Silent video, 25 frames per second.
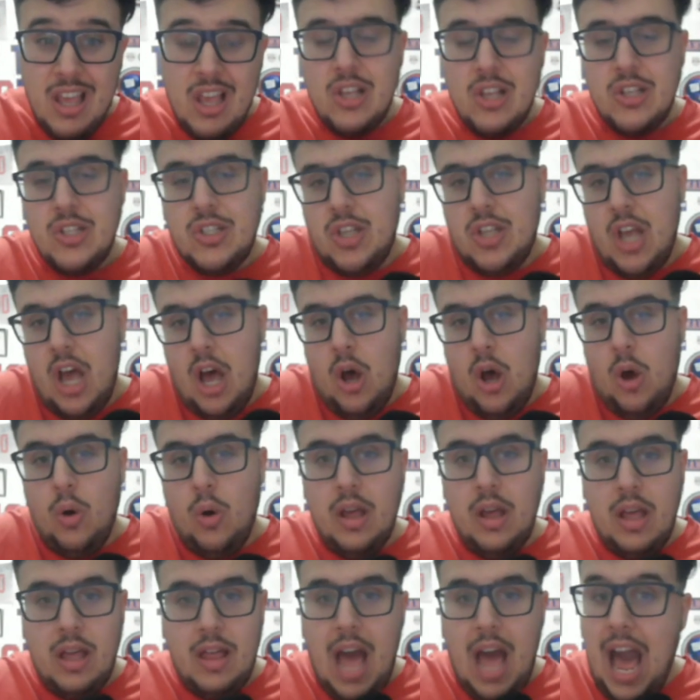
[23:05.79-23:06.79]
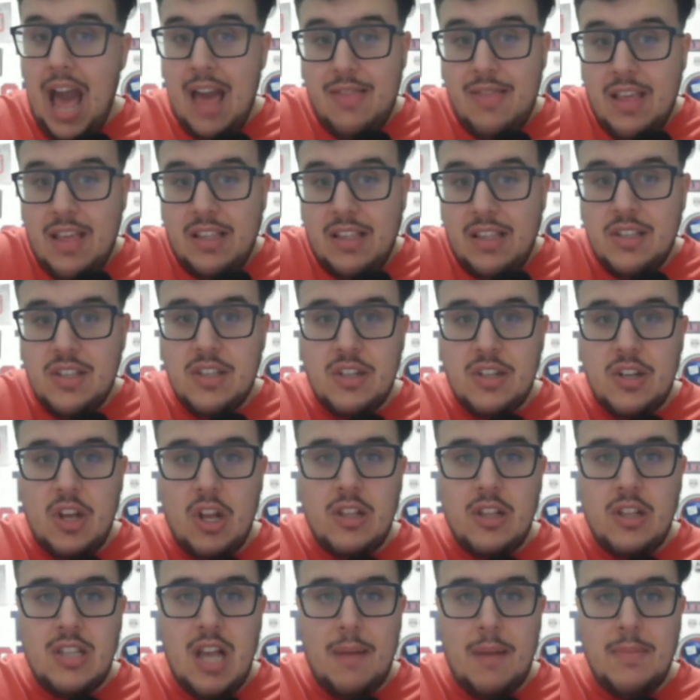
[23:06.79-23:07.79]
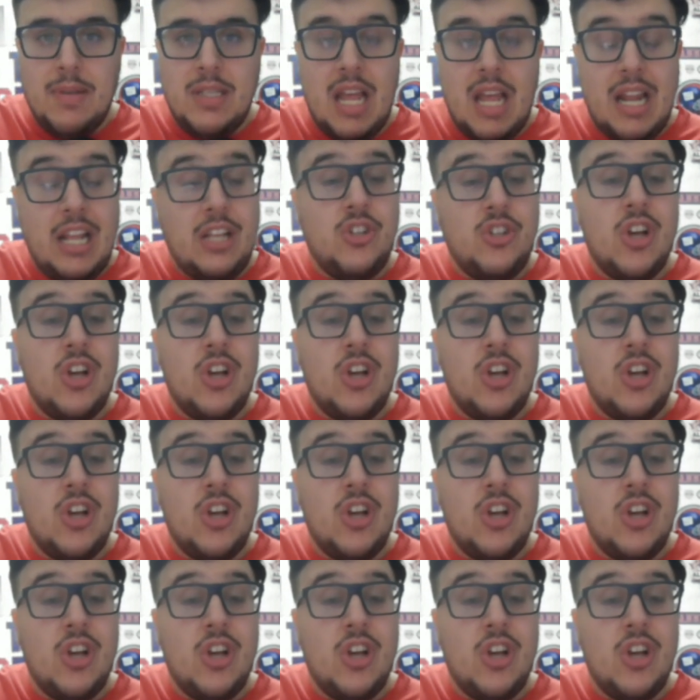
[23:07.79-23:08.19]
So I think this is as good a time as any.